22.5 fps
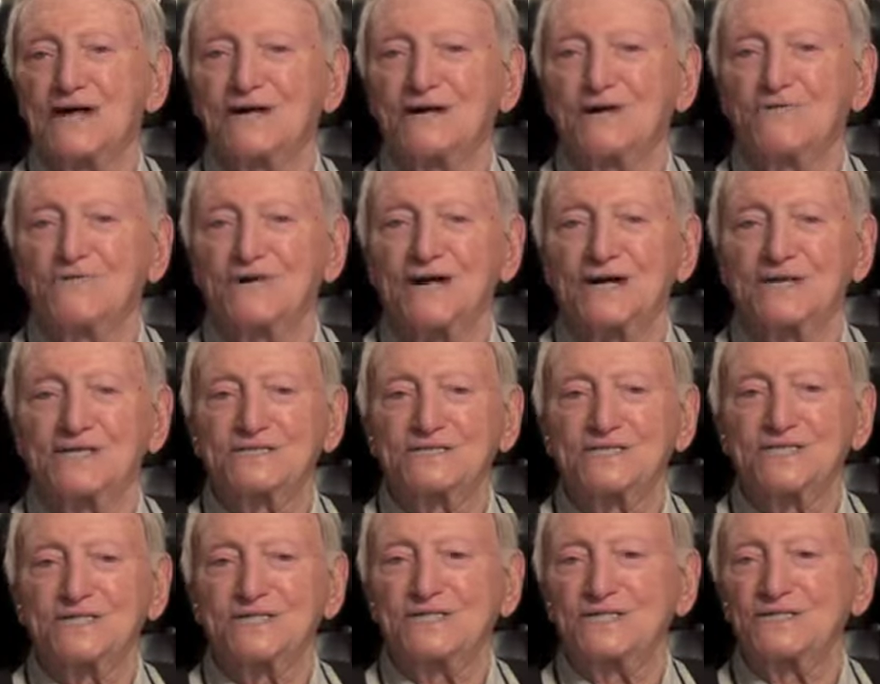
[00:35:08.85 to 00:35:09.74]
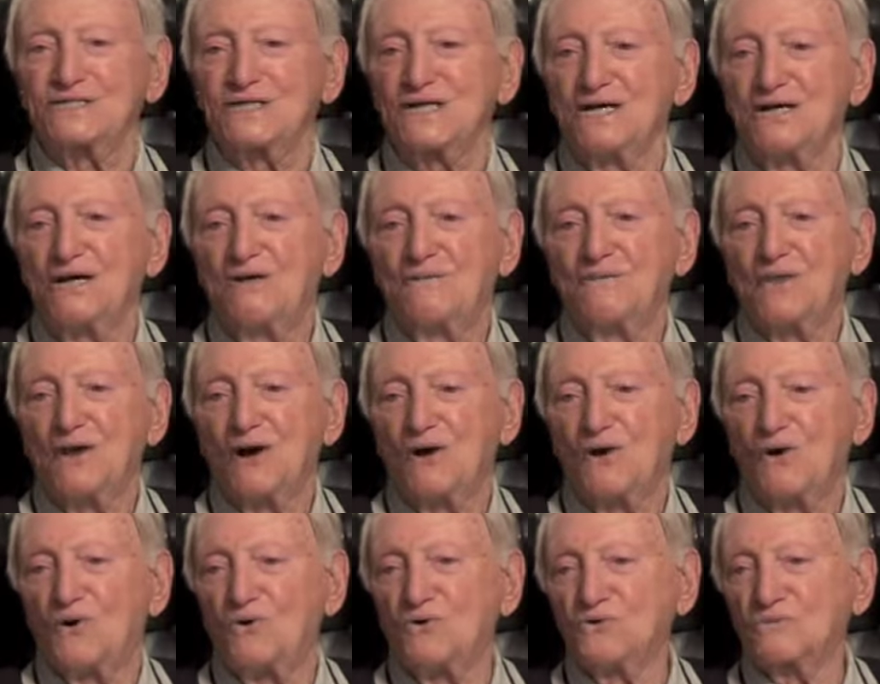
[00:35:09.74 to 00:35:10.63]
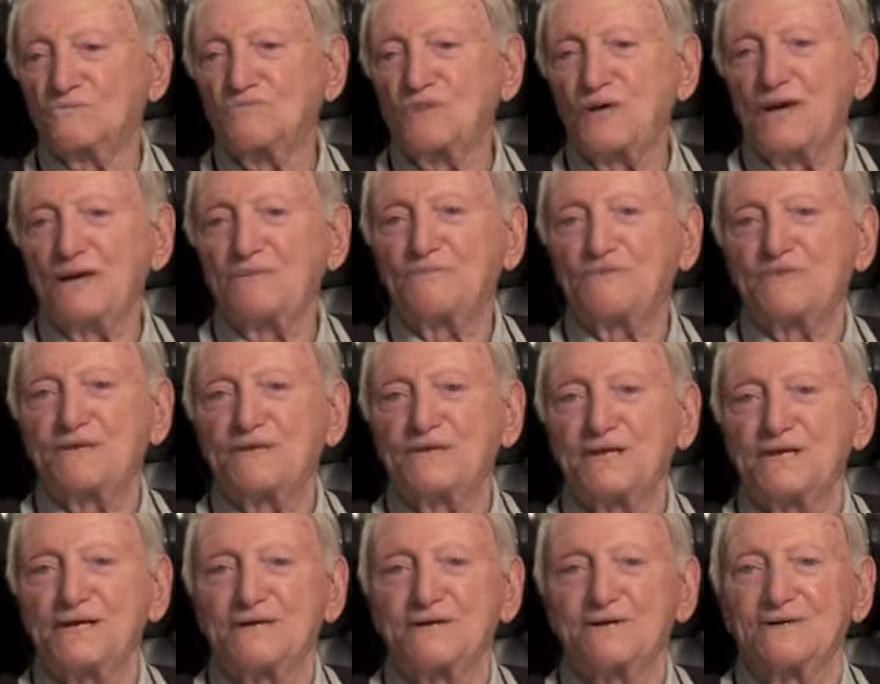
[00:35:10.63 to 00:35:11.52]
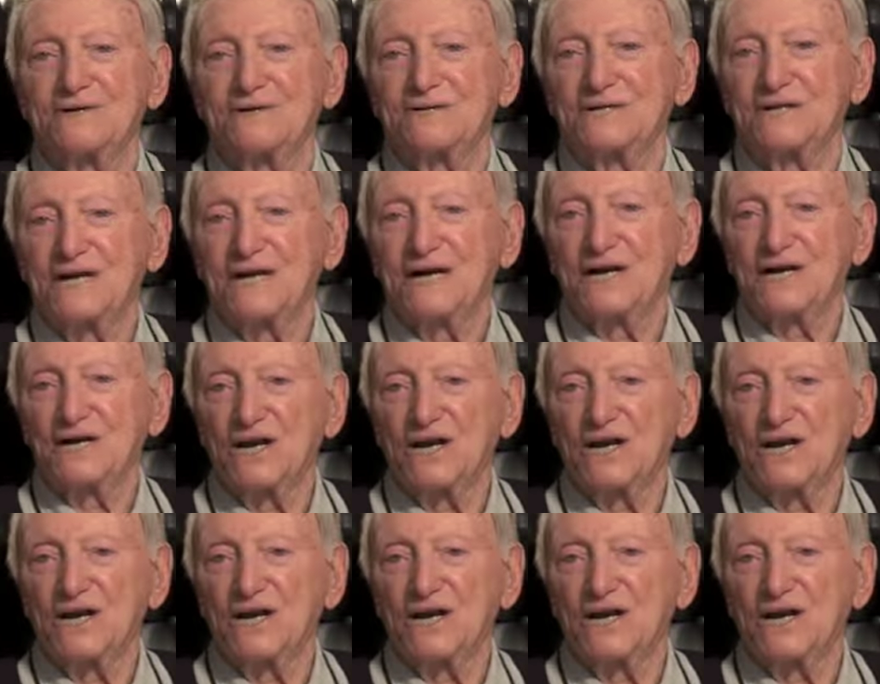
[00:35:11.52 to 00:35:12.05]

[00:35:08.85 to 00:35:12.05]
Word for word: I go and I see these old people there in